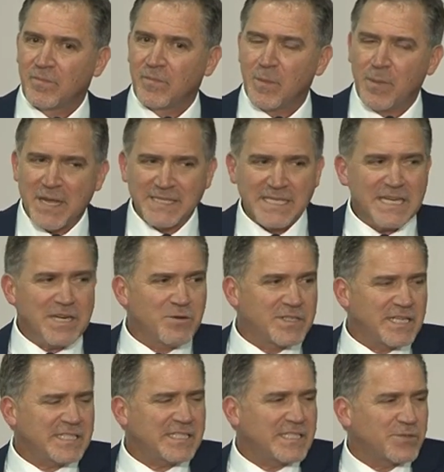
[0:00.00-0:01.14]
The Palestinian
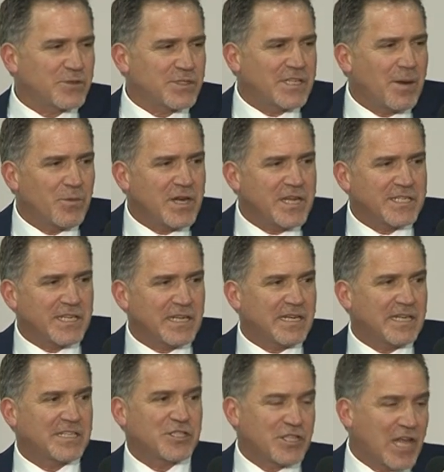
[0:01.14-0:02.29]
resistance, for some reason,
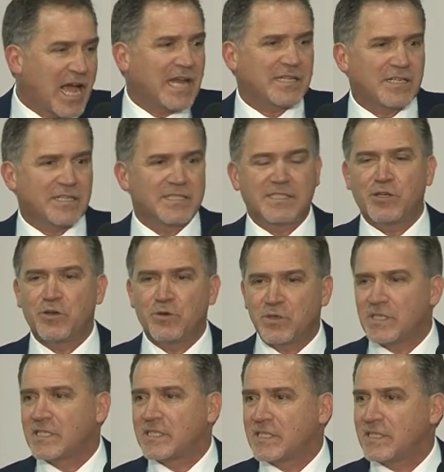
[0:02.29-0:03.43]
is not considered
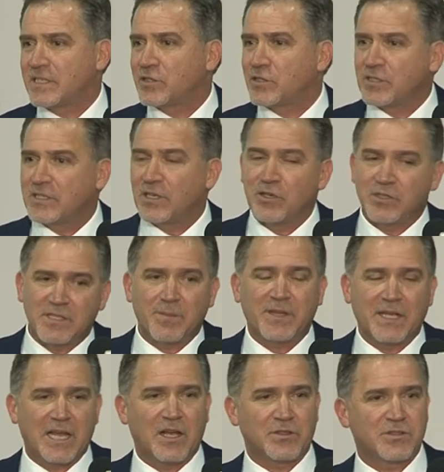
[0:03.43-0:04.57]
resistance. It's considered
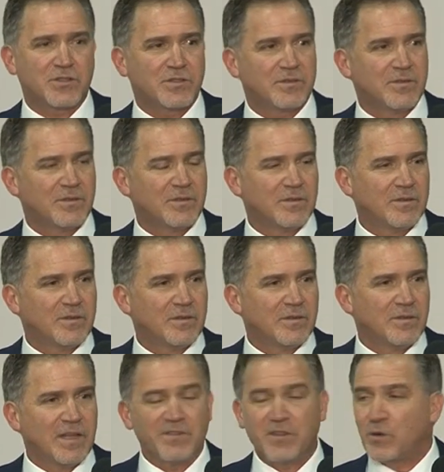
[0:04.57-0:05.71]
something else.
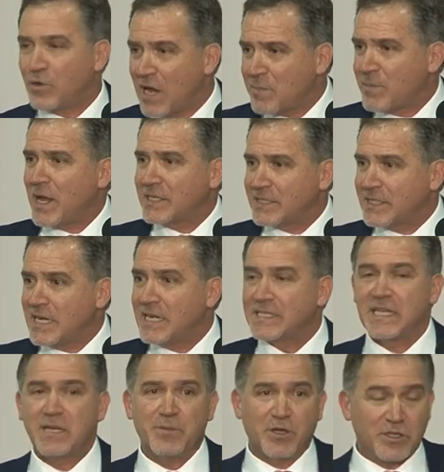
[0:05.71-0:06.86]
If they were not Palestinians,
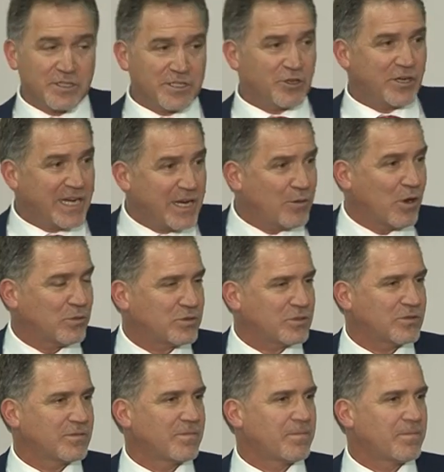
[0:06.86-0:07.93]
they'd be considered heroes.